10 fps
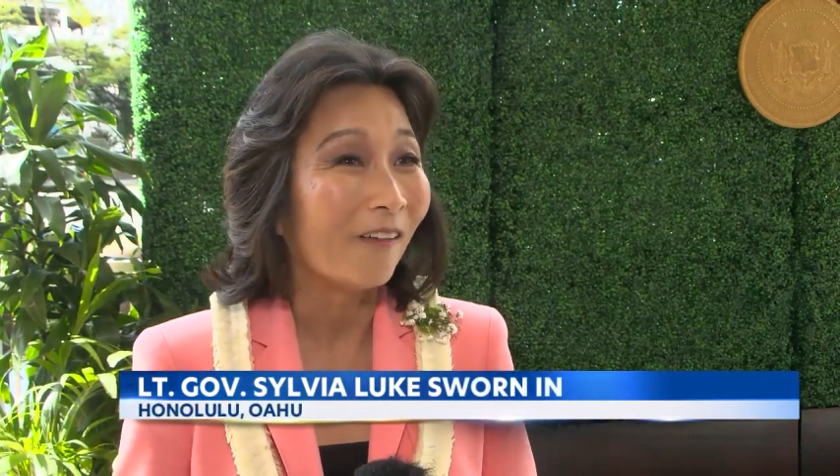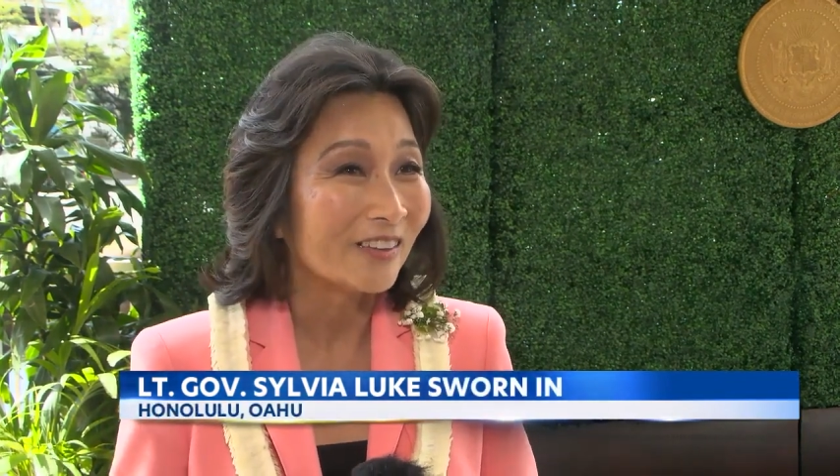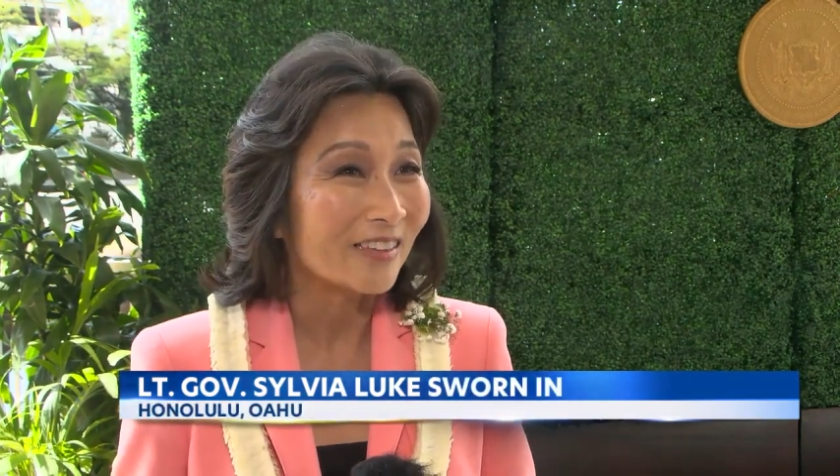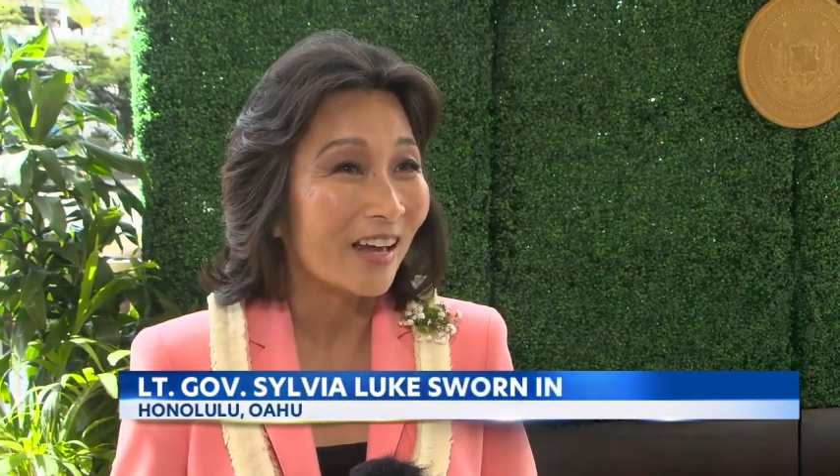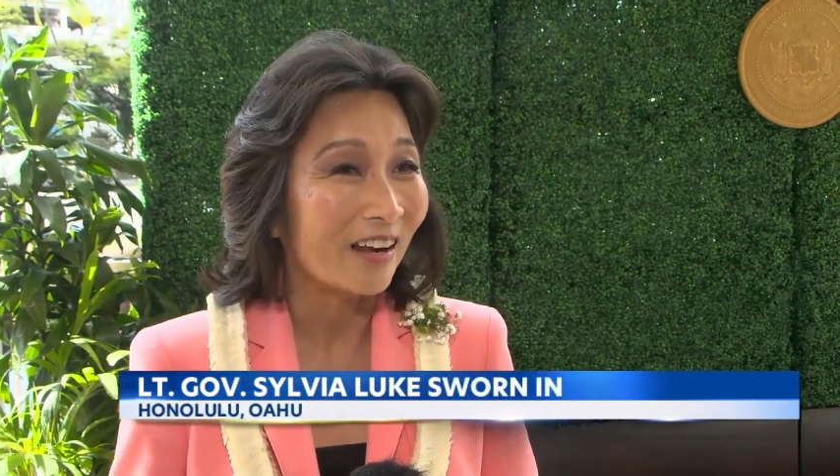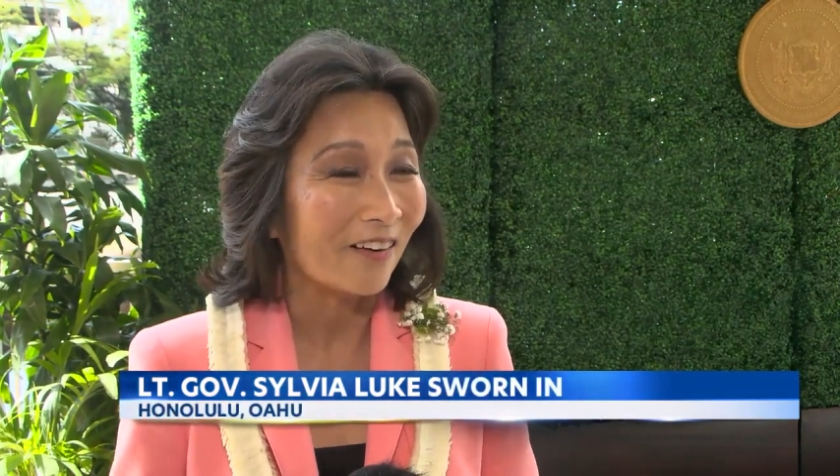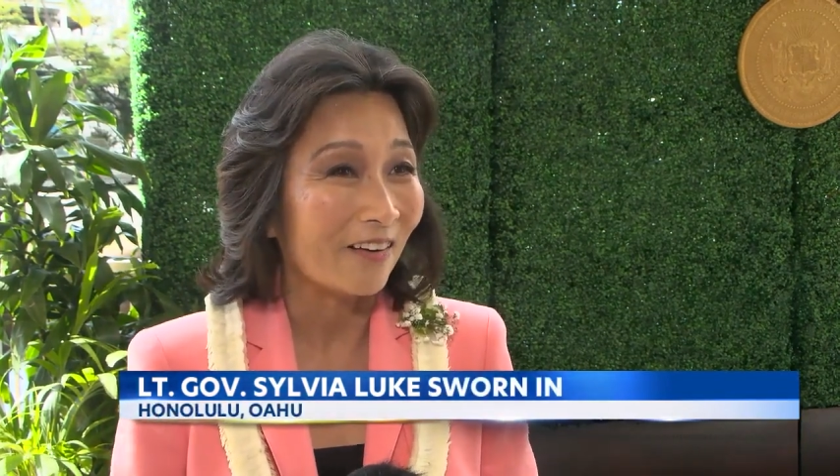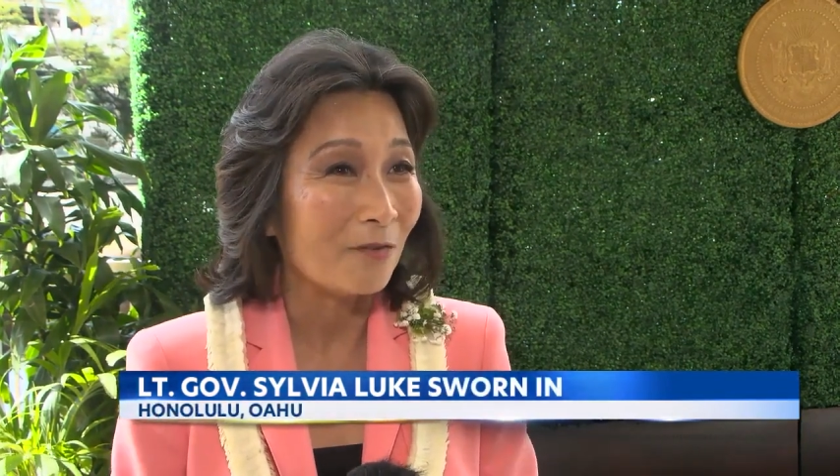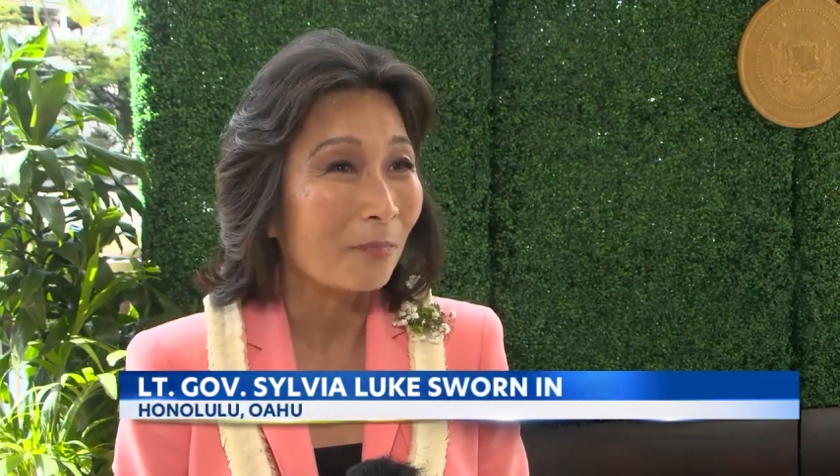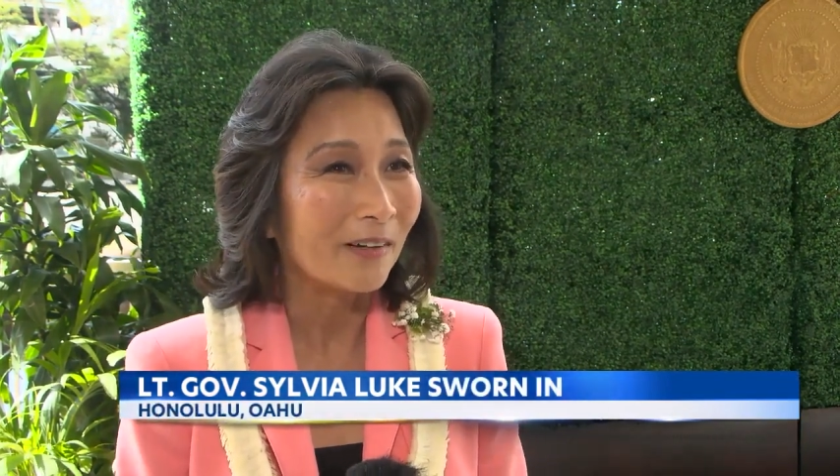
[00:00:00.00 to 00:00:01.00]
laws that
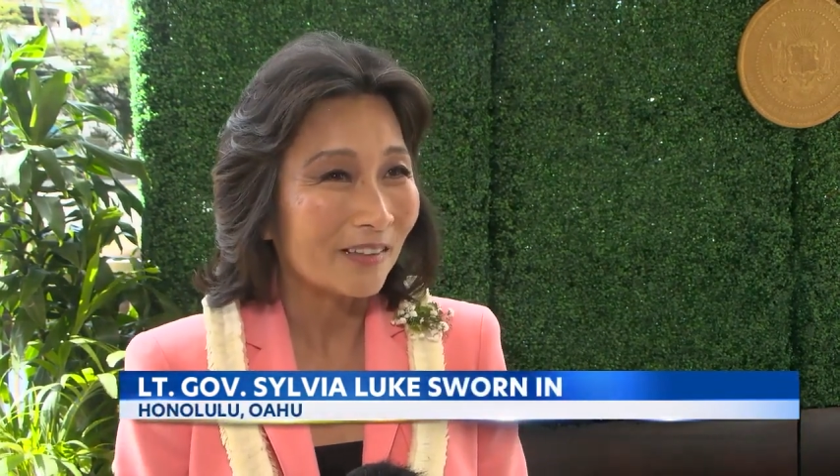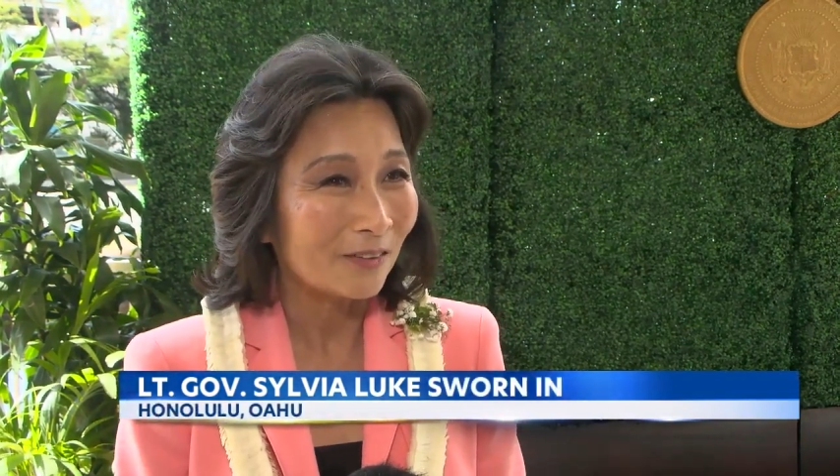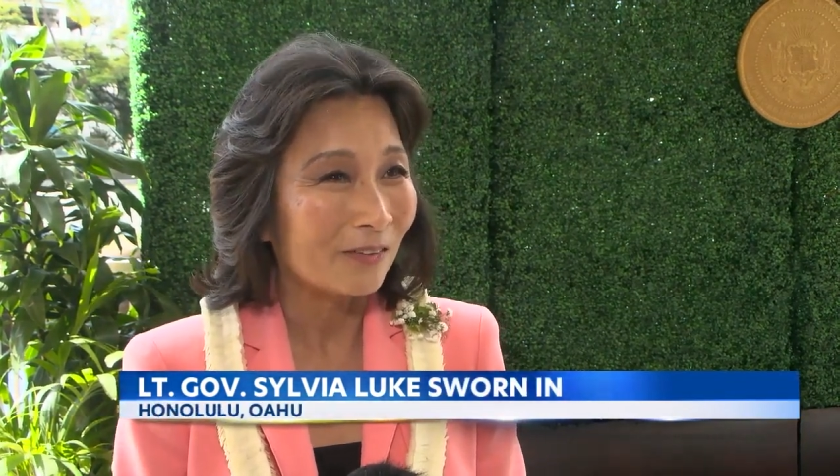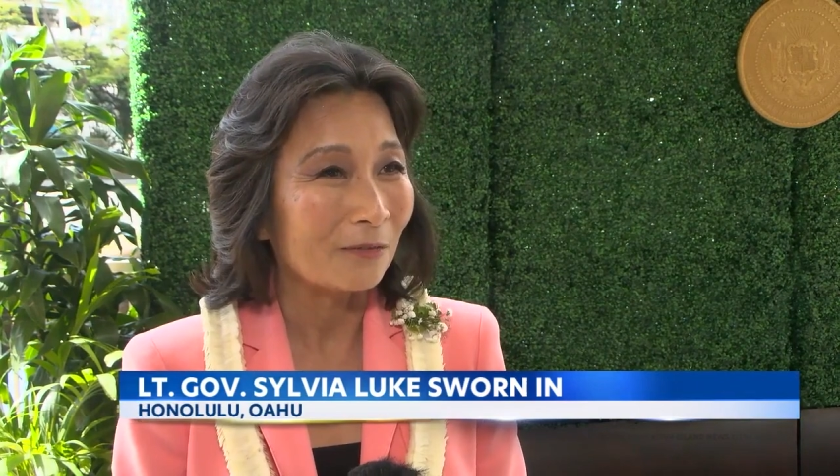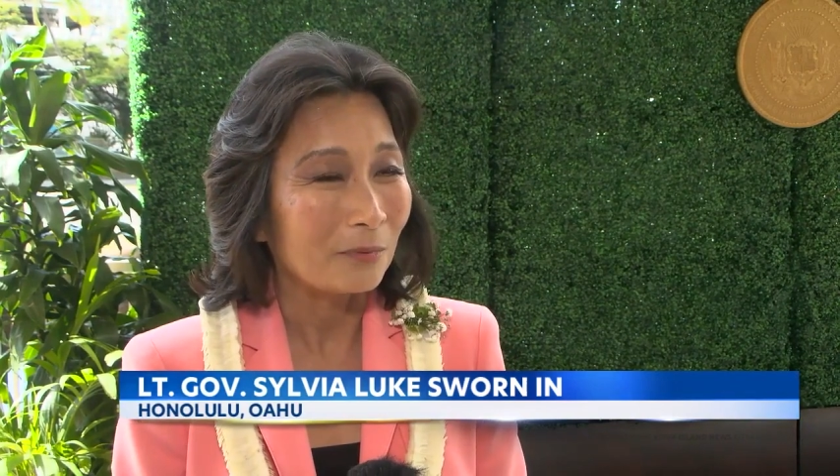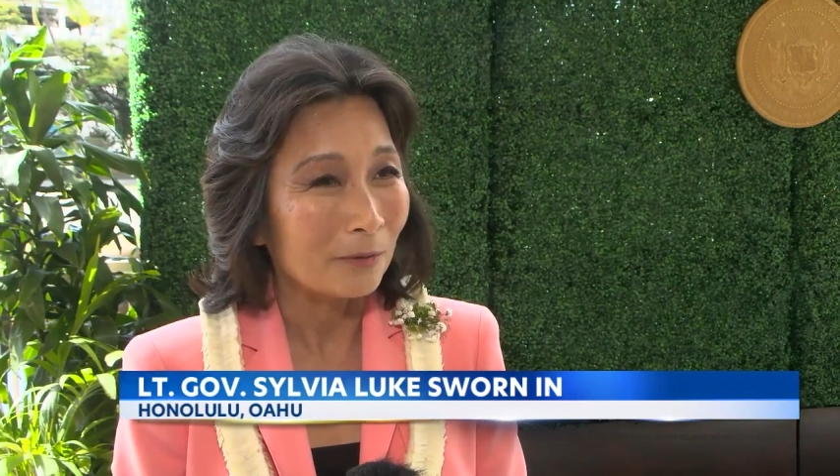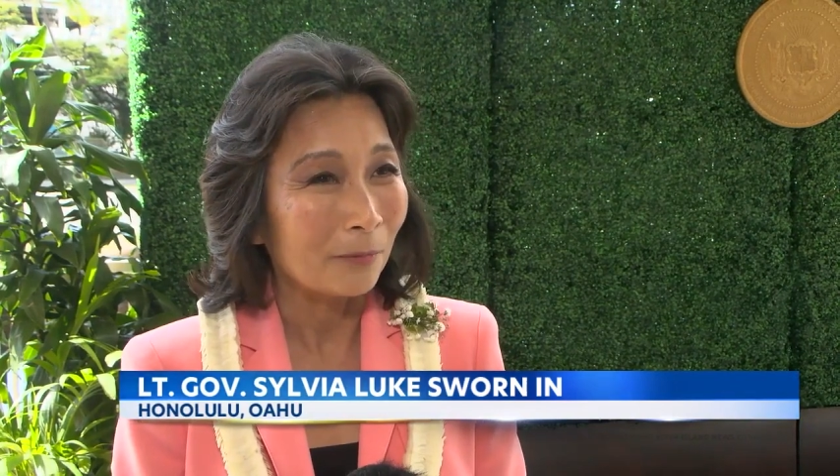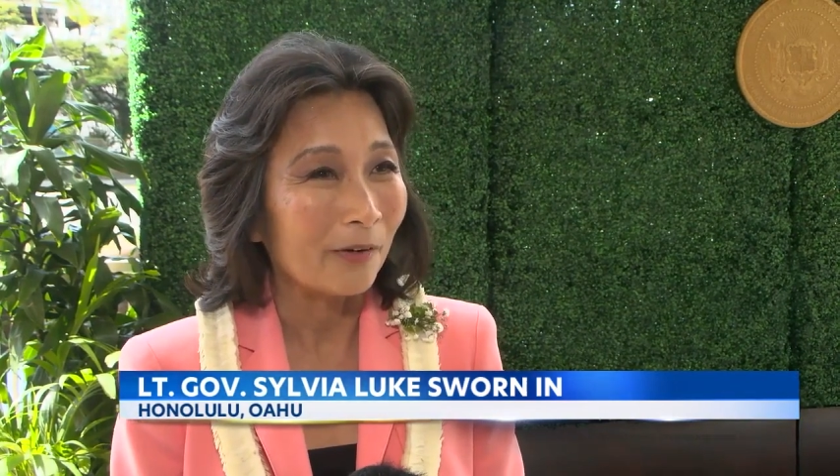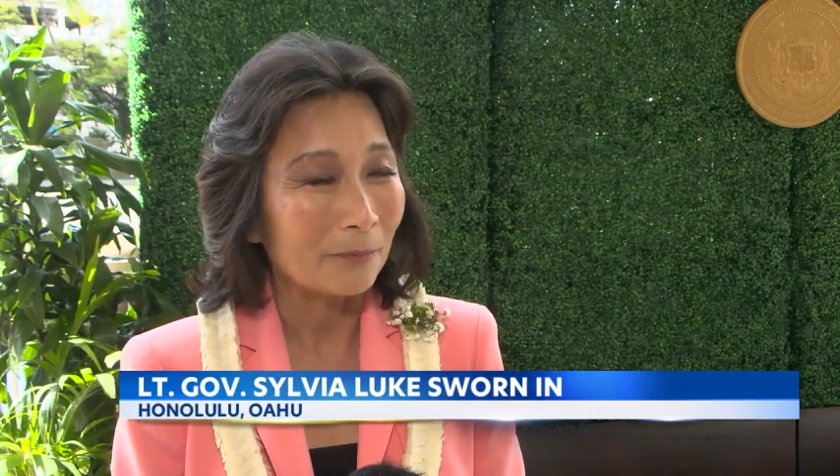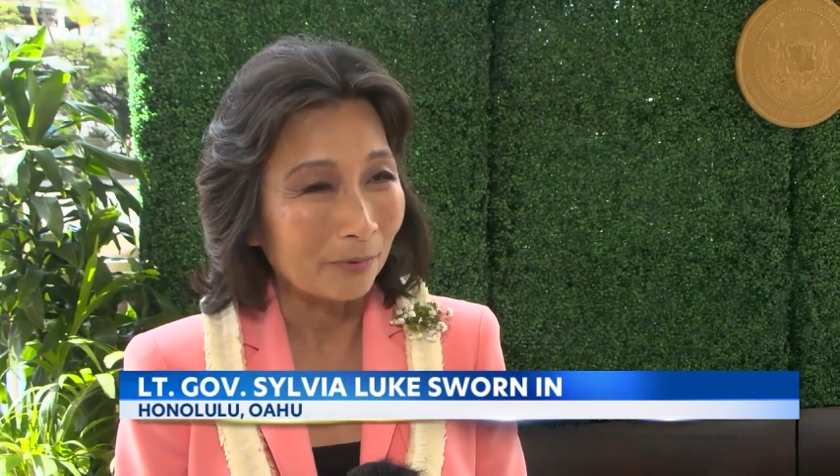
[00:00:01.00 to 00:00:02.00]
are important to the
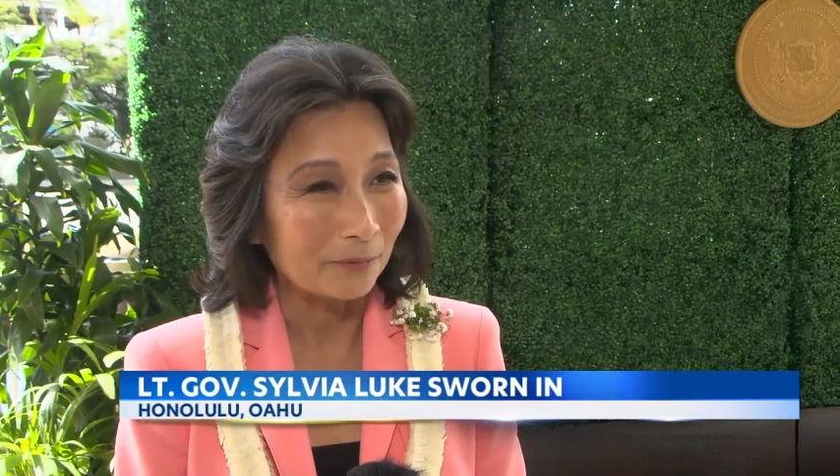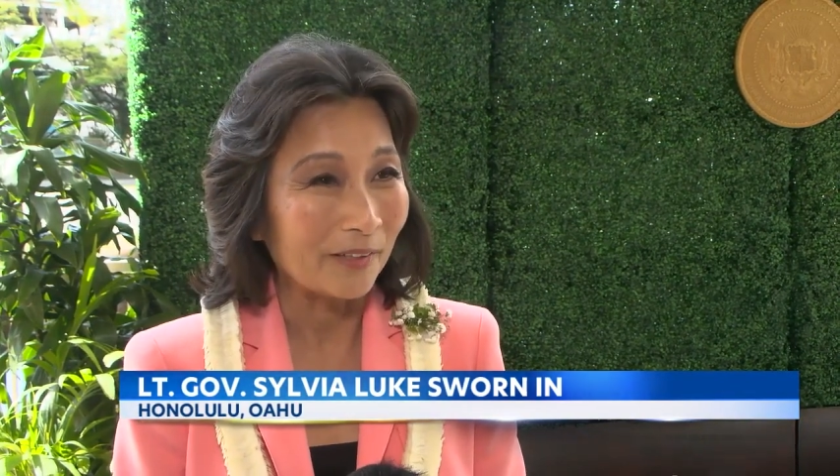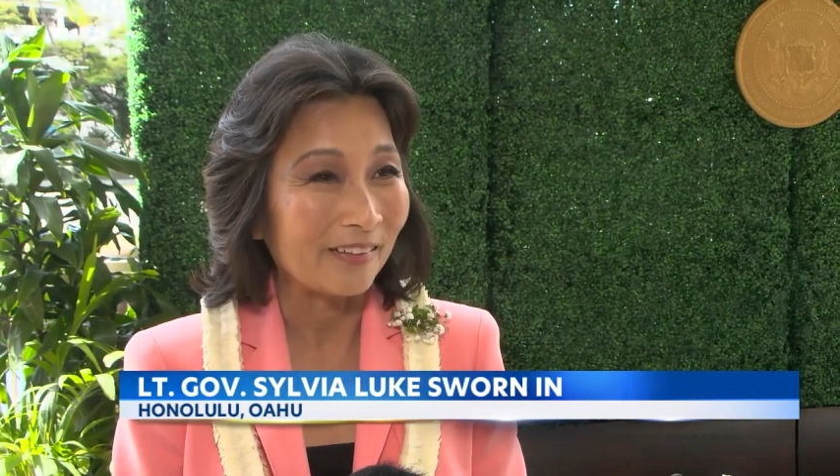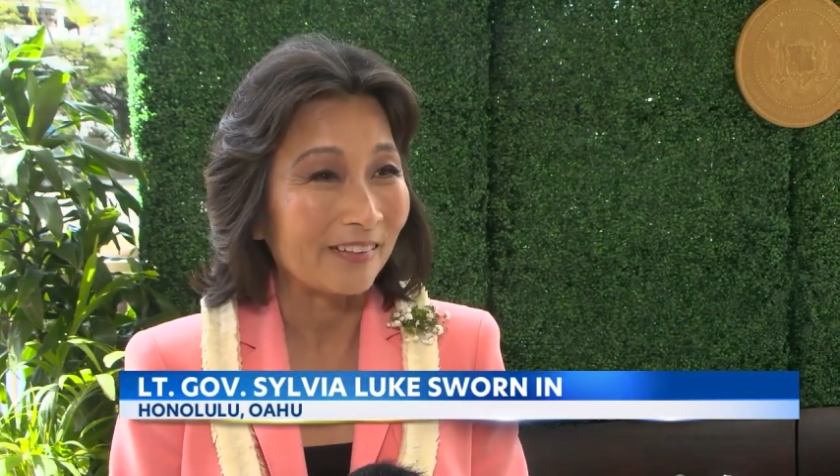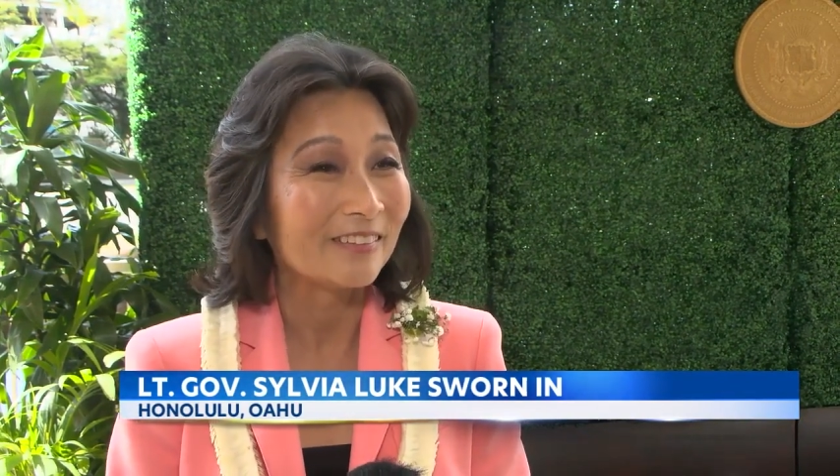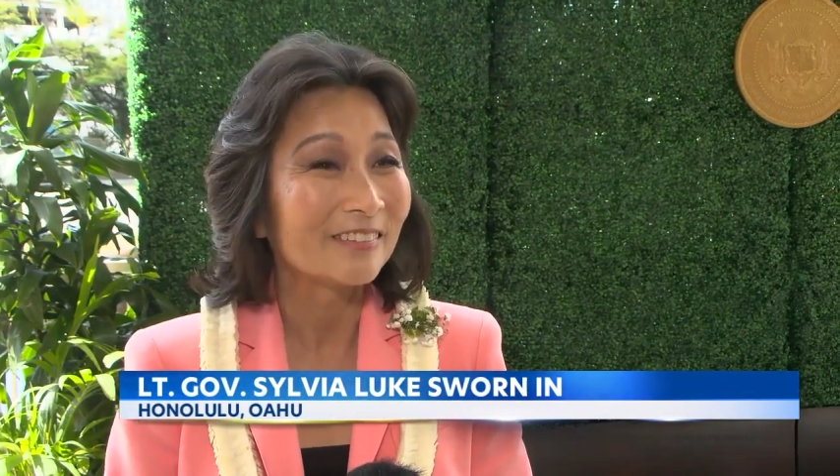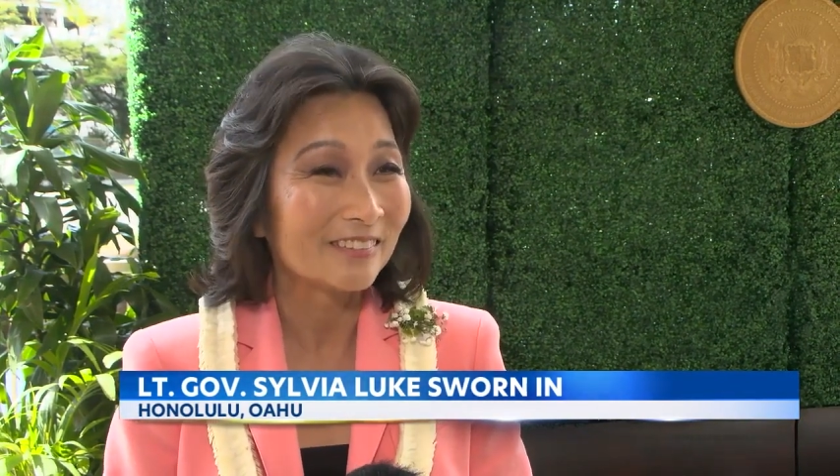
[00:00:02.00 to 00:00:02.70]
people implemented.